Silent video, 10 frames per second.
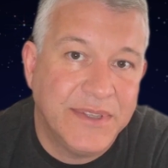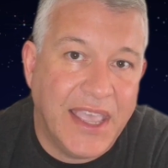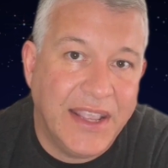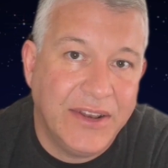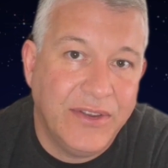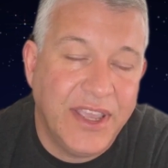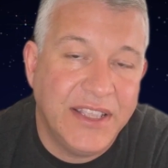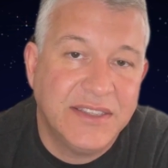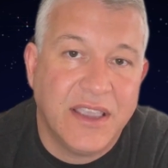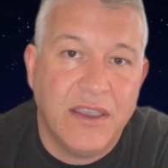get
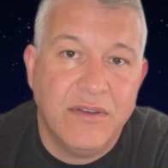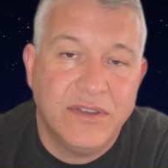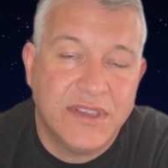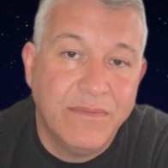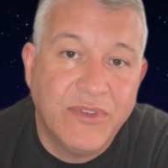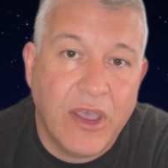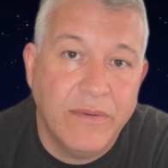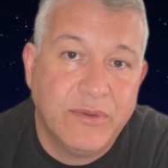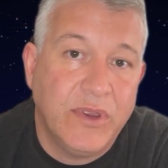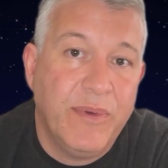included. So
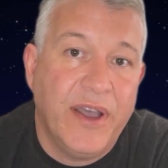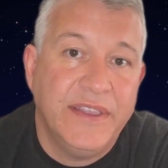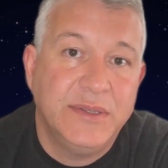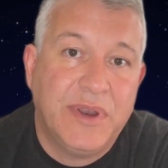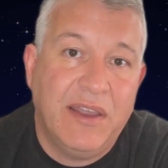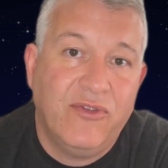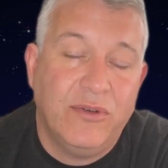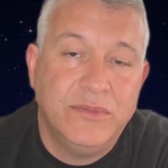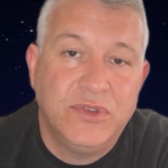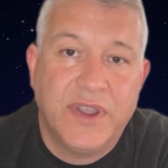sometimes when you buy these
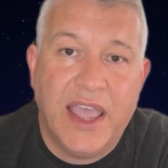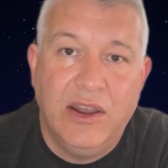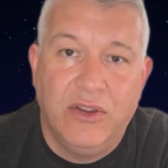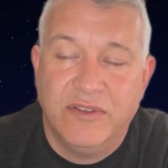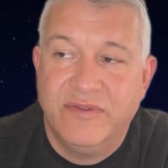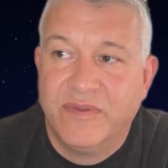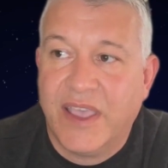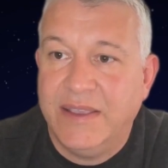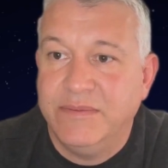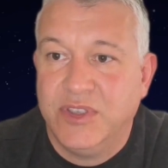platforms, you'll get a lot of
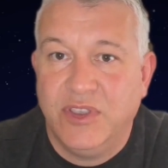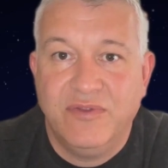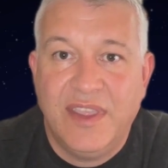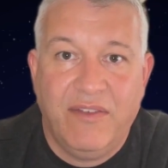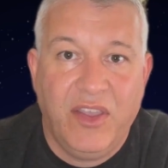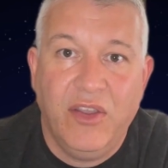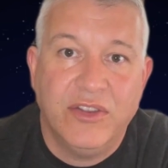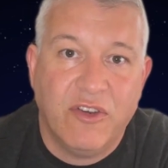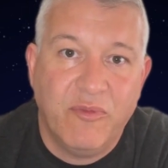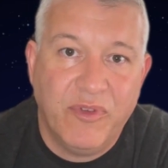games that you've never
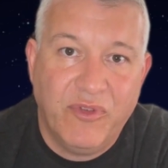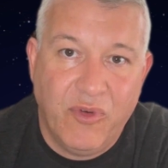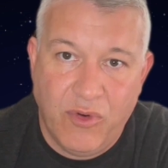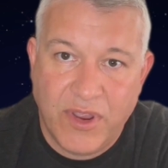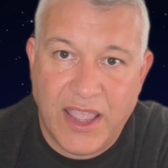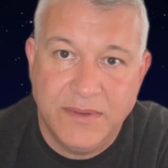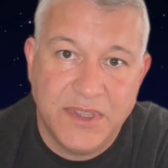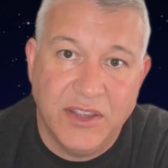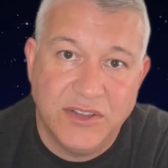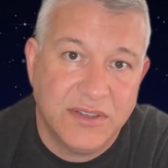heard of before, or games
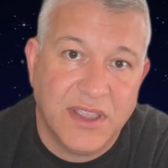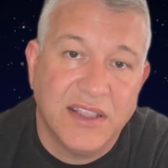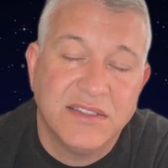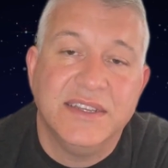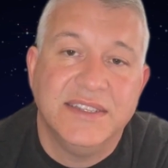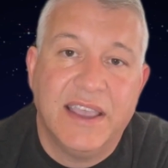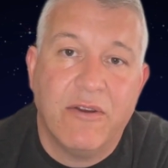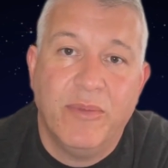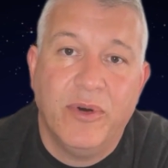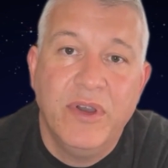that are just utterly
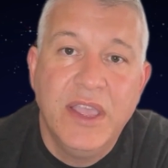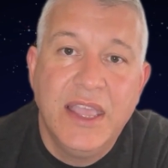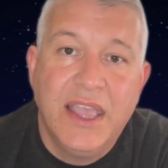terrible.